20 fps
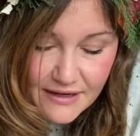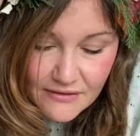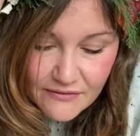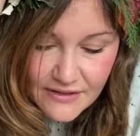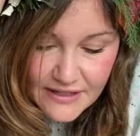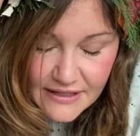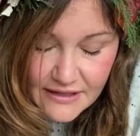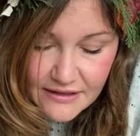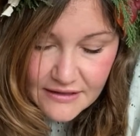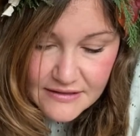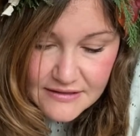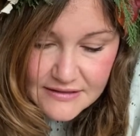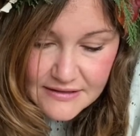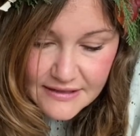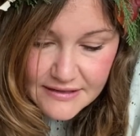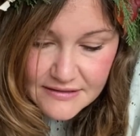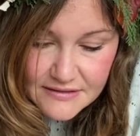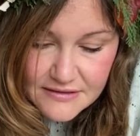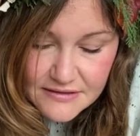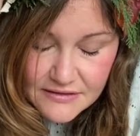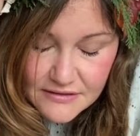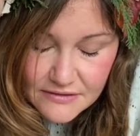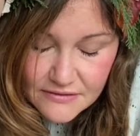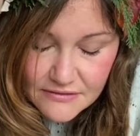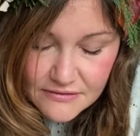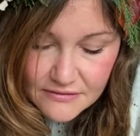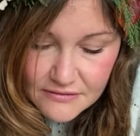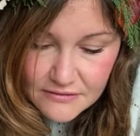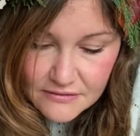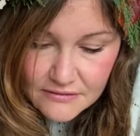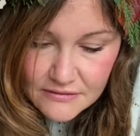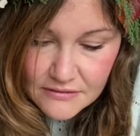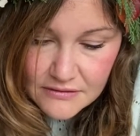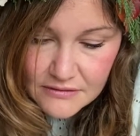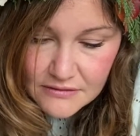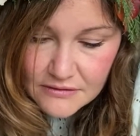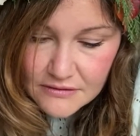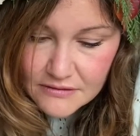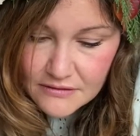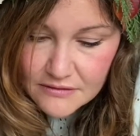of hidden is nice too,
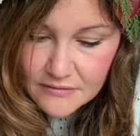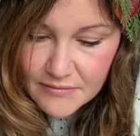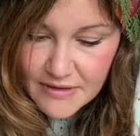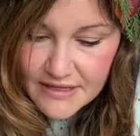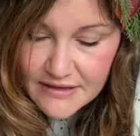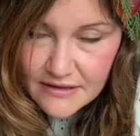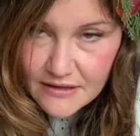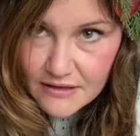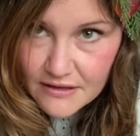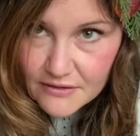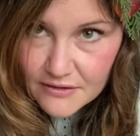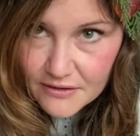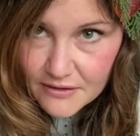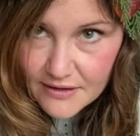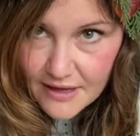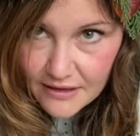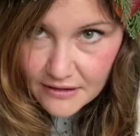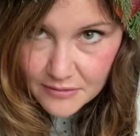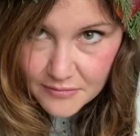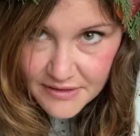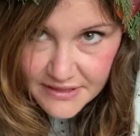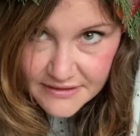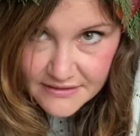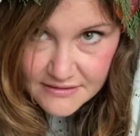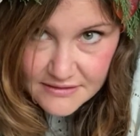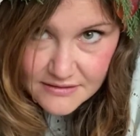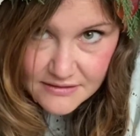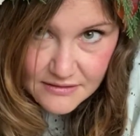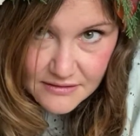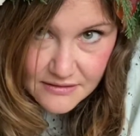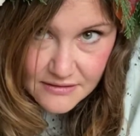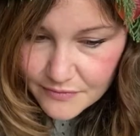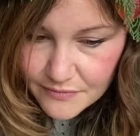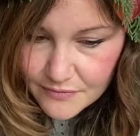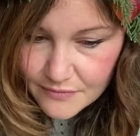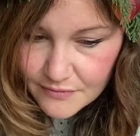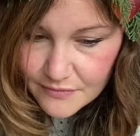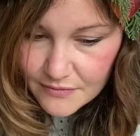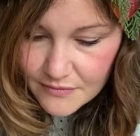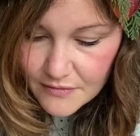by the other elements.
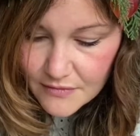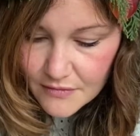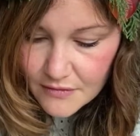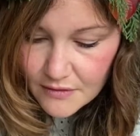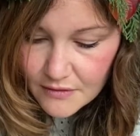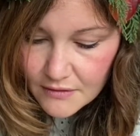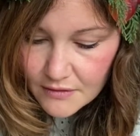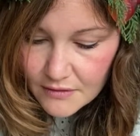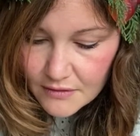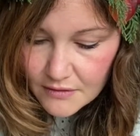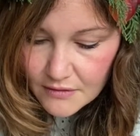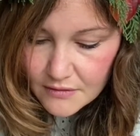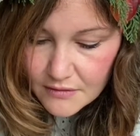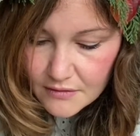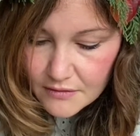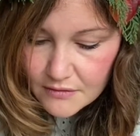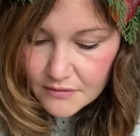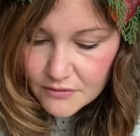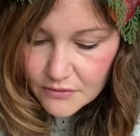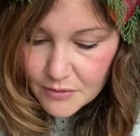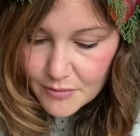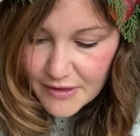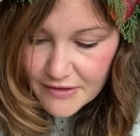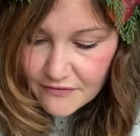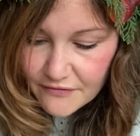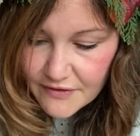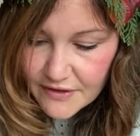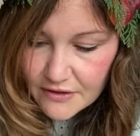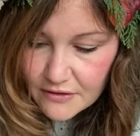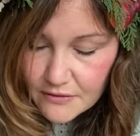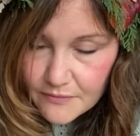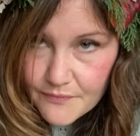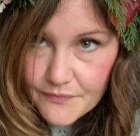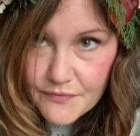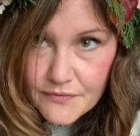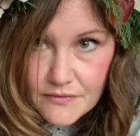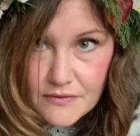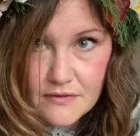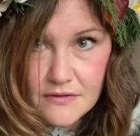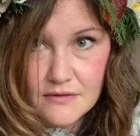Do it by feel.
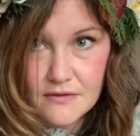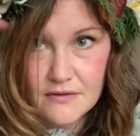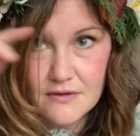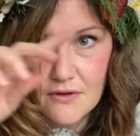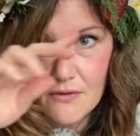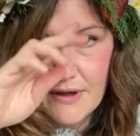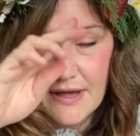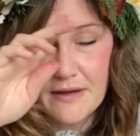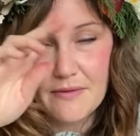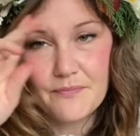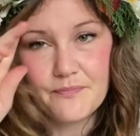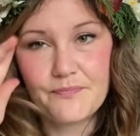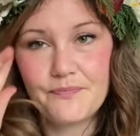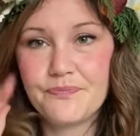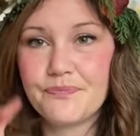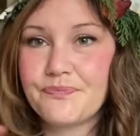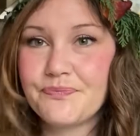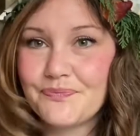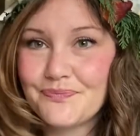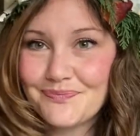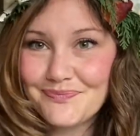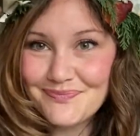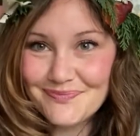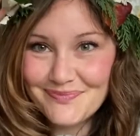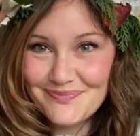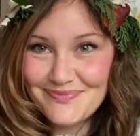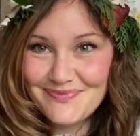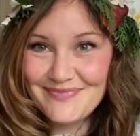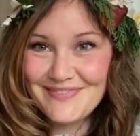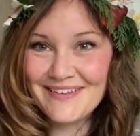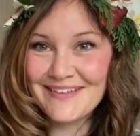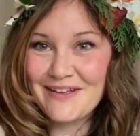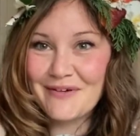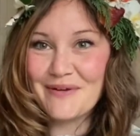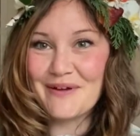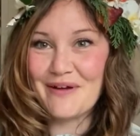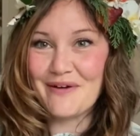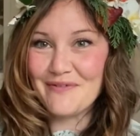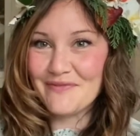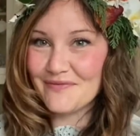Okay, there we
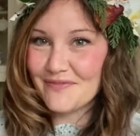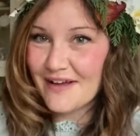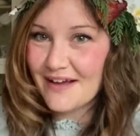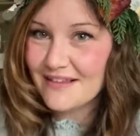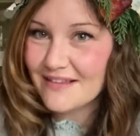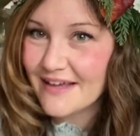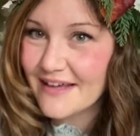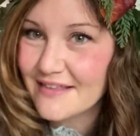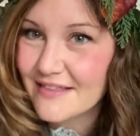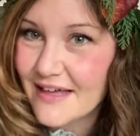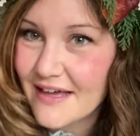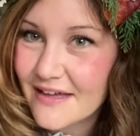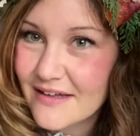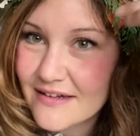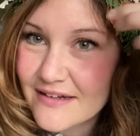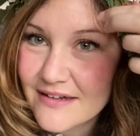go. I like that.